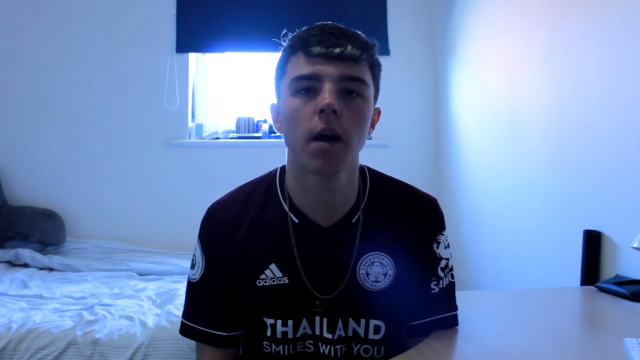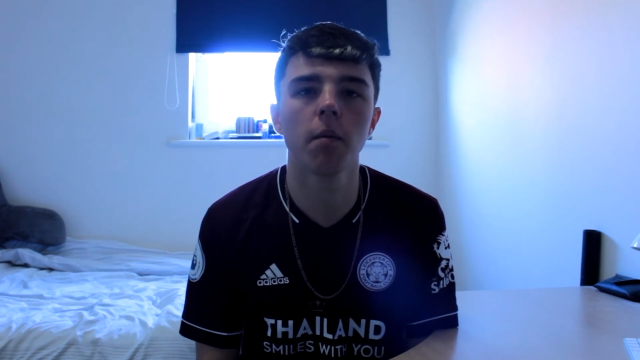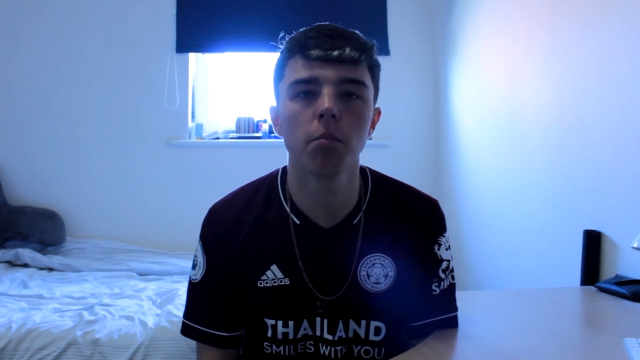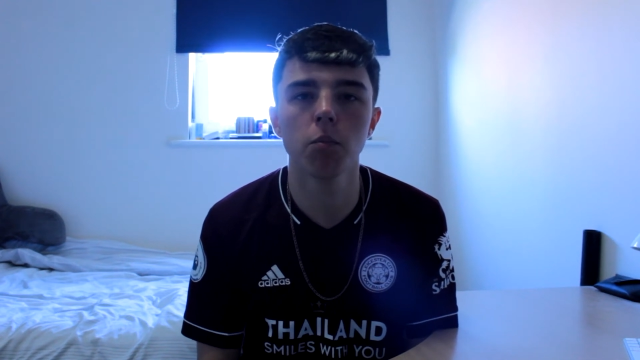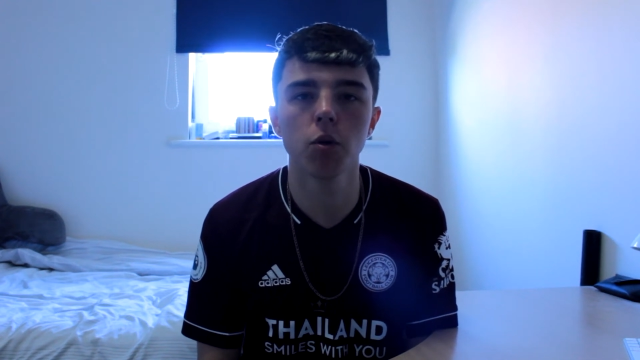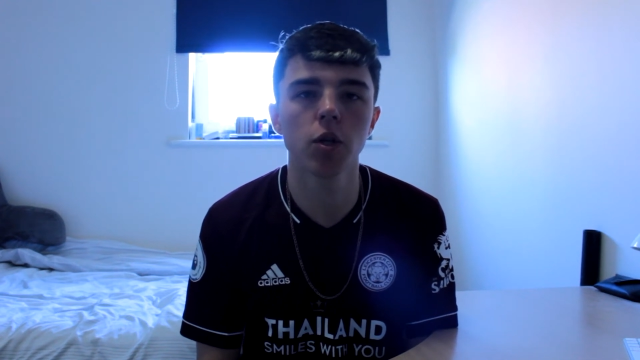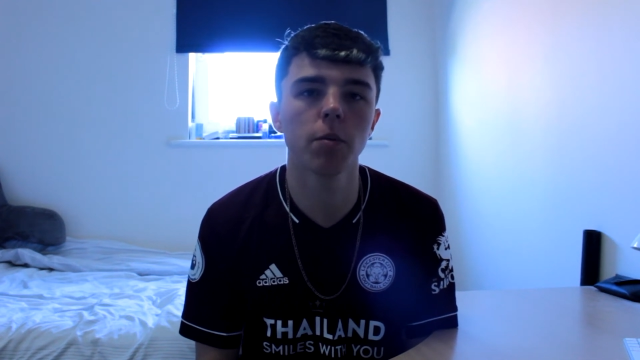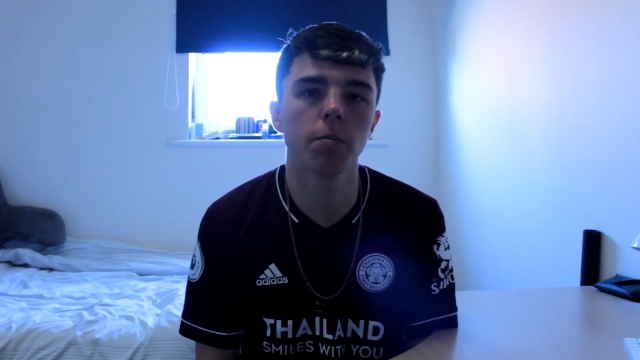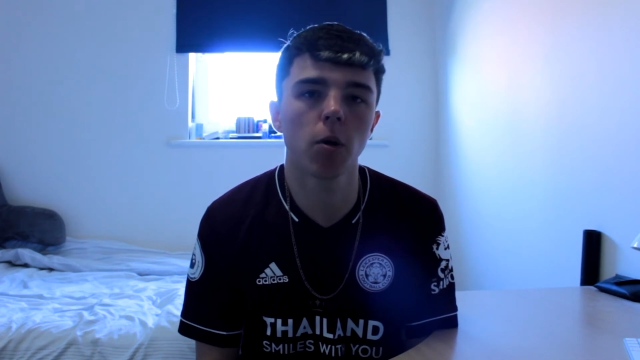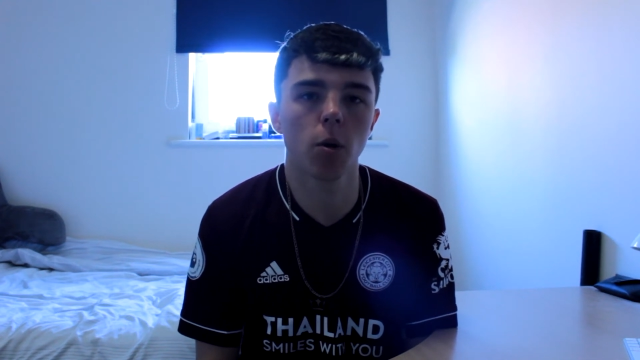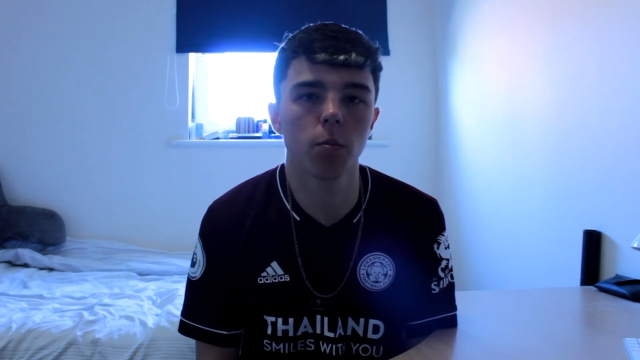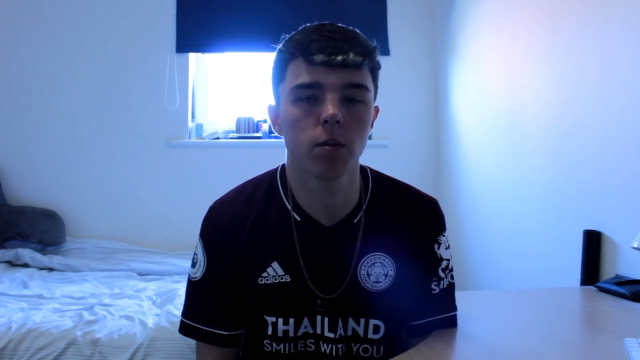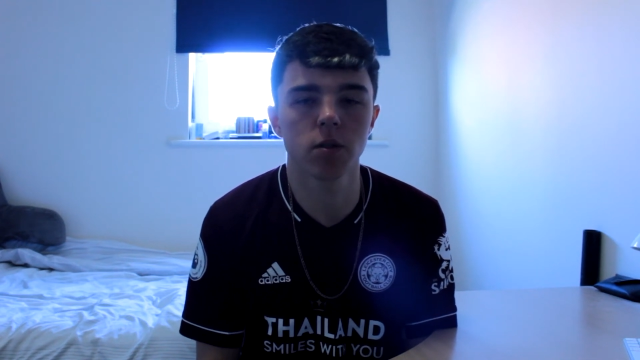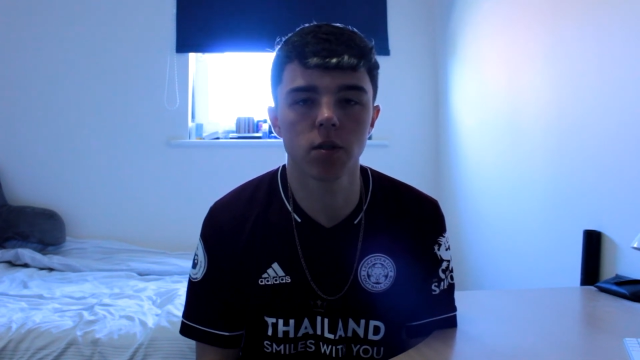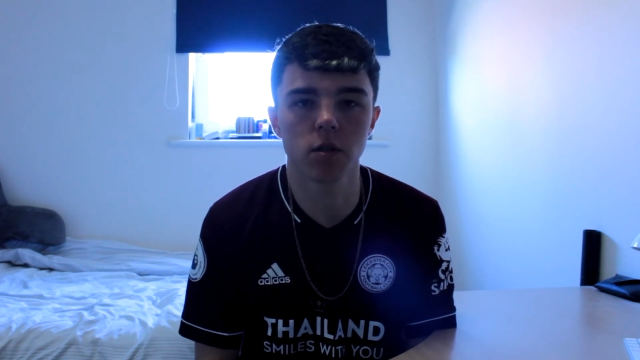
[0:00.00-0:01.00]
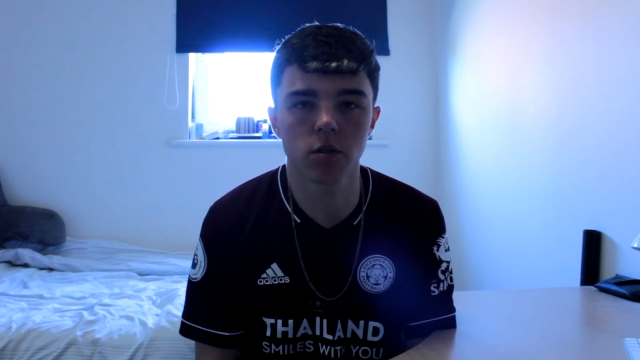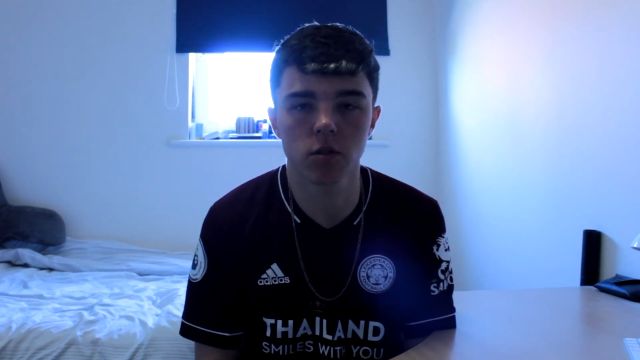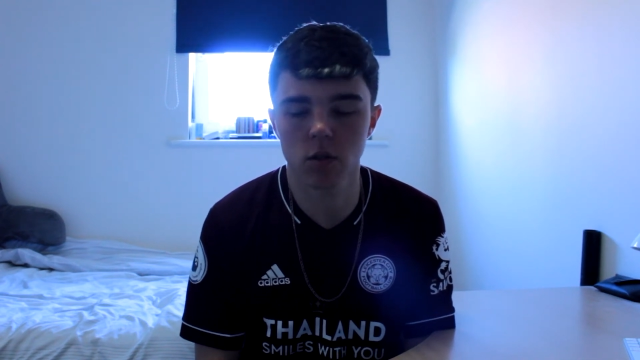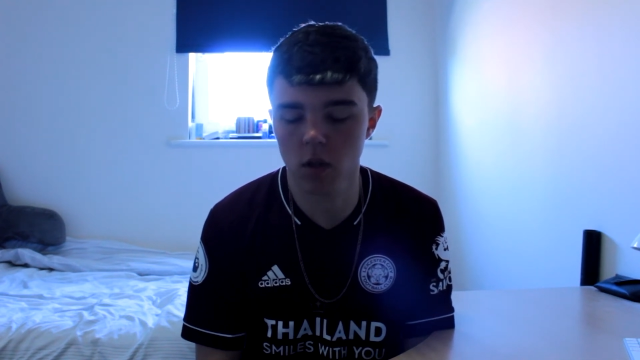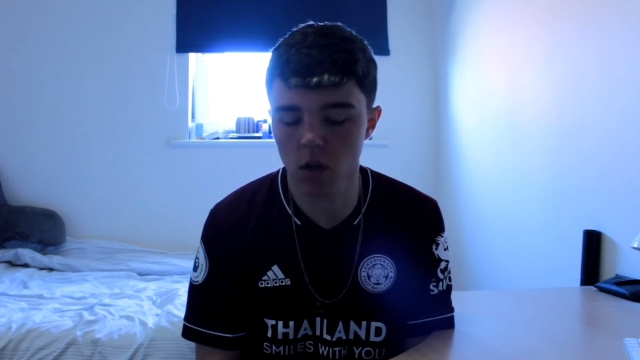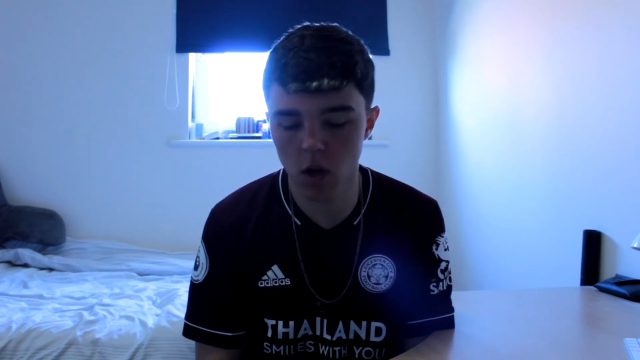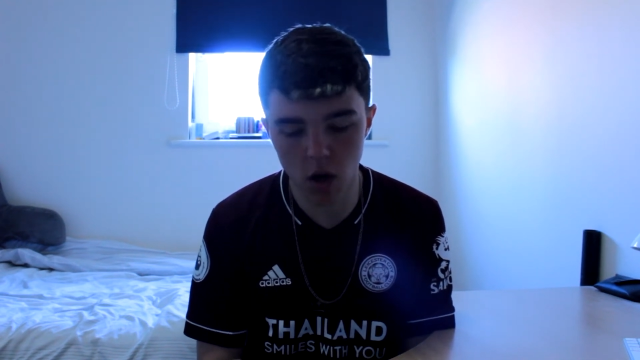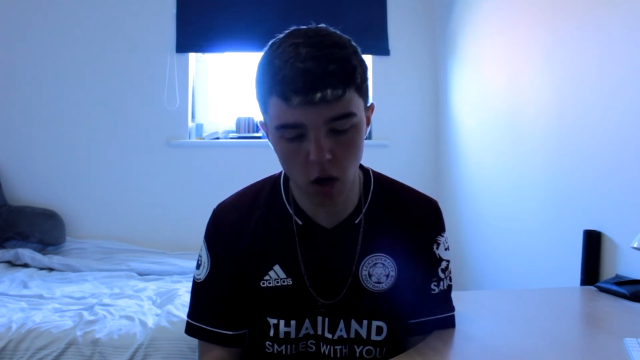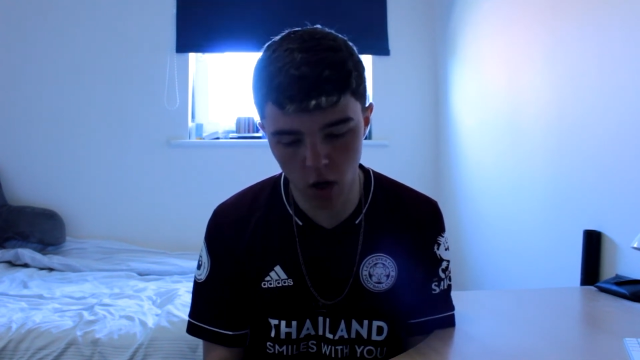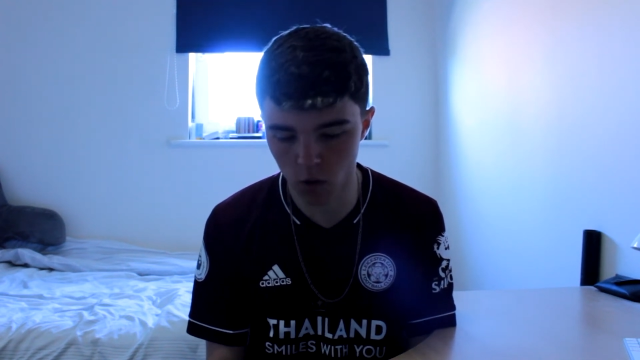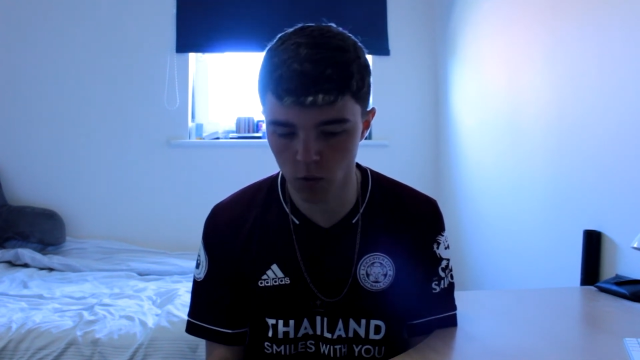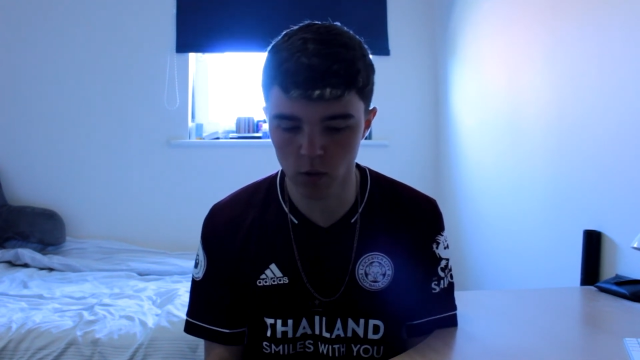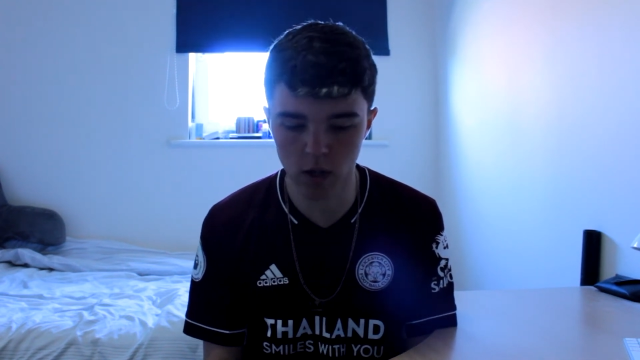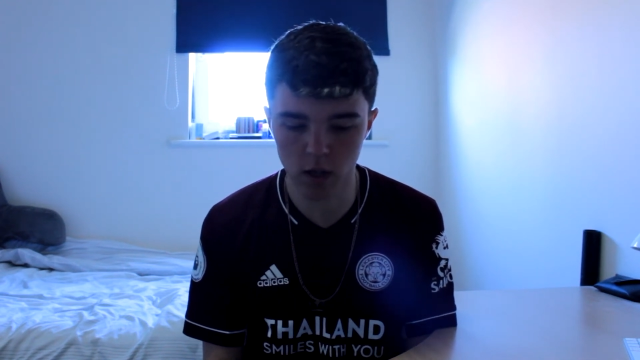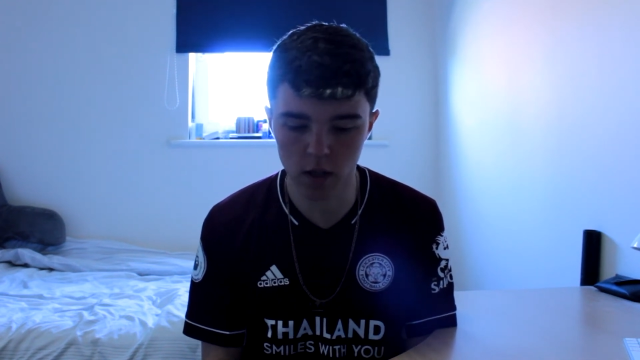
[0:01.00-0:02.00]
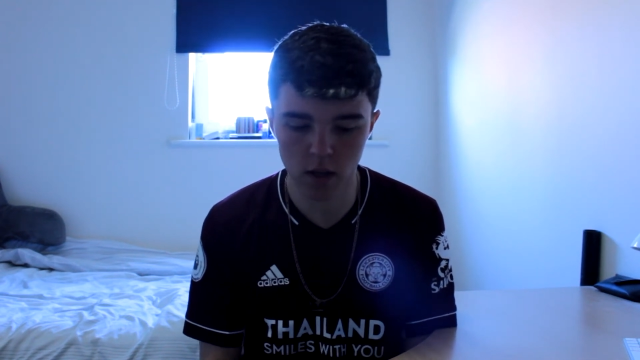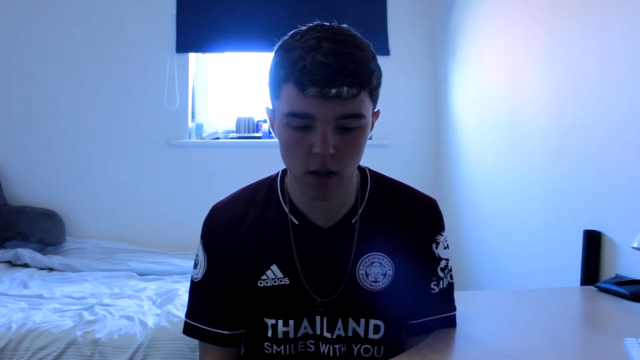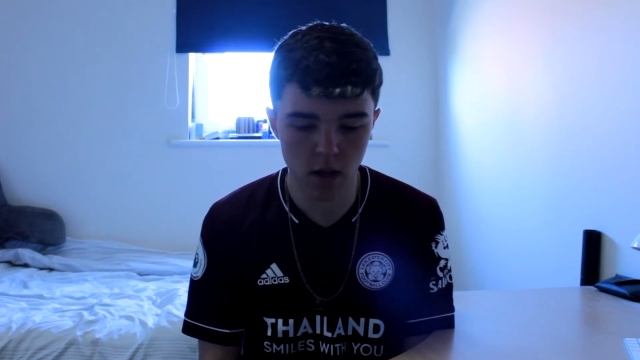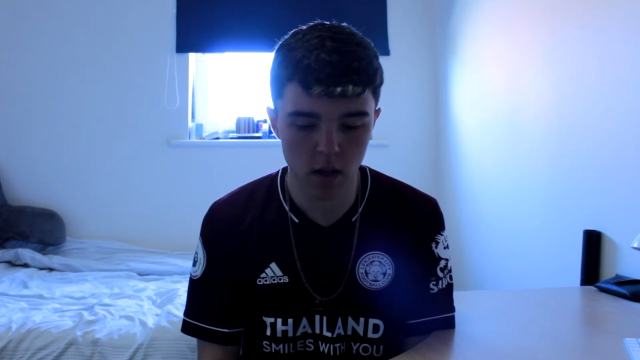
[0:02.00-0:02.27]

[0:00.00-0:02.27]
and money purposes only.